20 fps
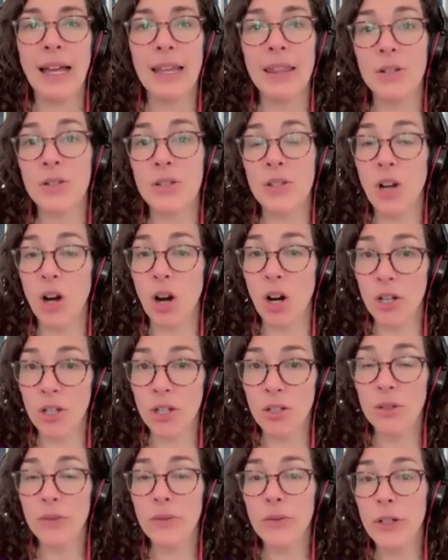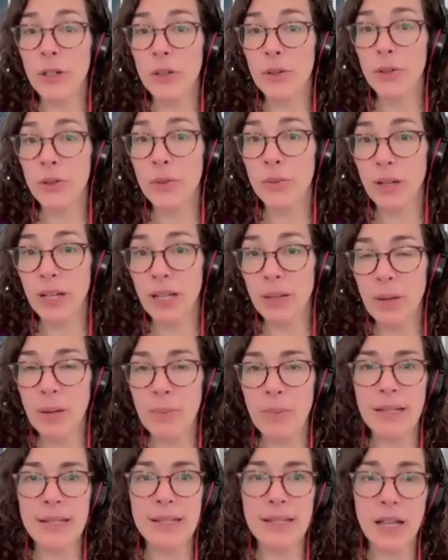There's an article for you to read by
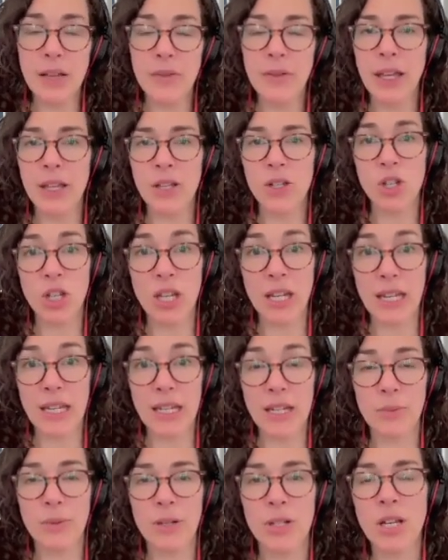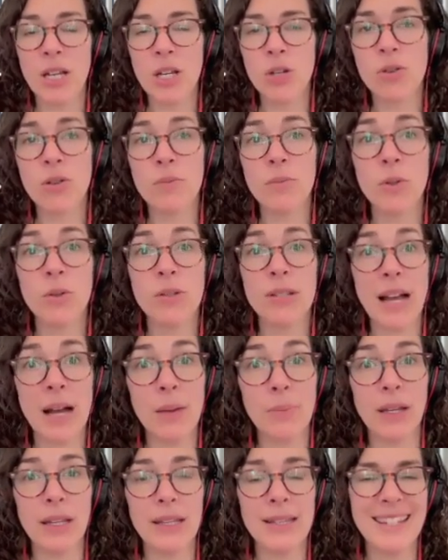myself and Shakina Rajendram, who's
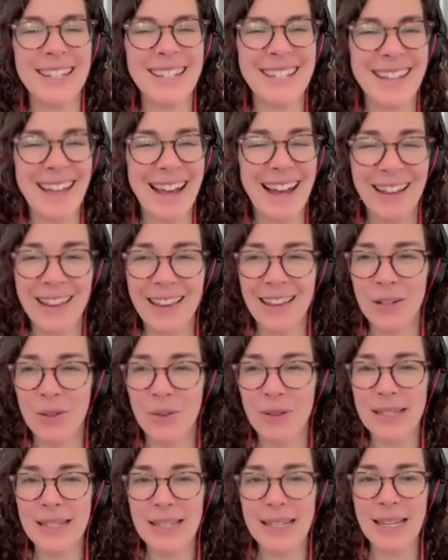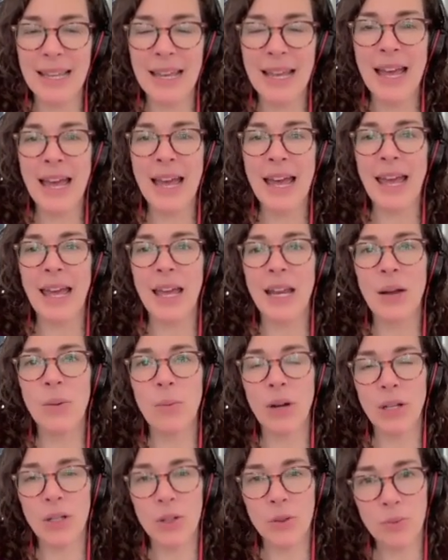up in CTL at OISE, and I
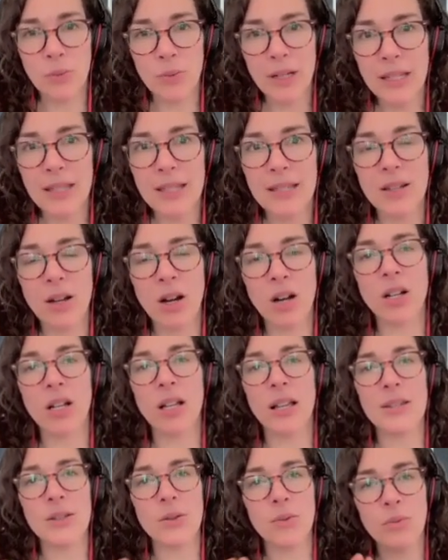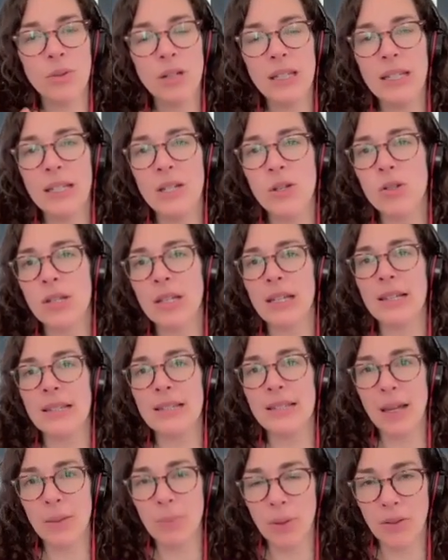want you to read this article as a really interesting
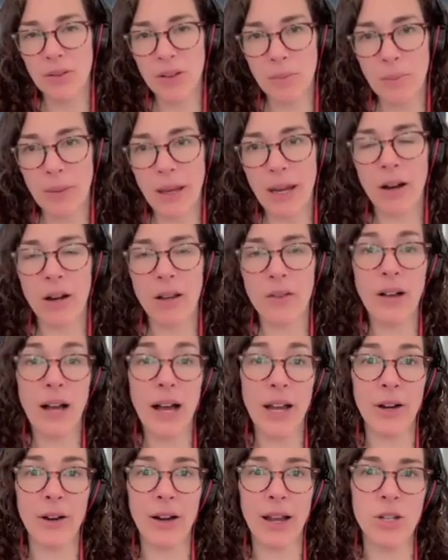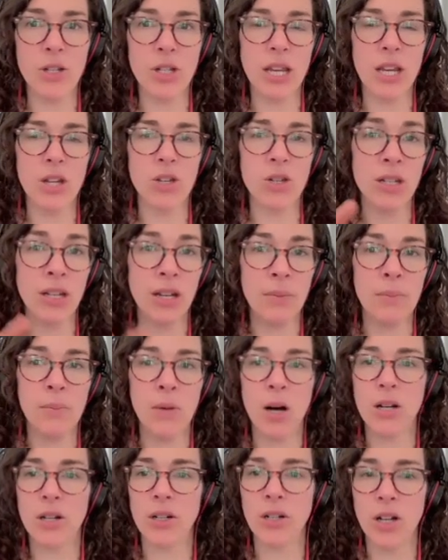example of comparative higher education in a
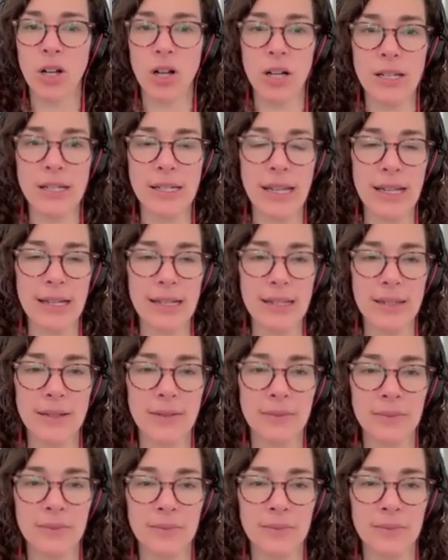modern context.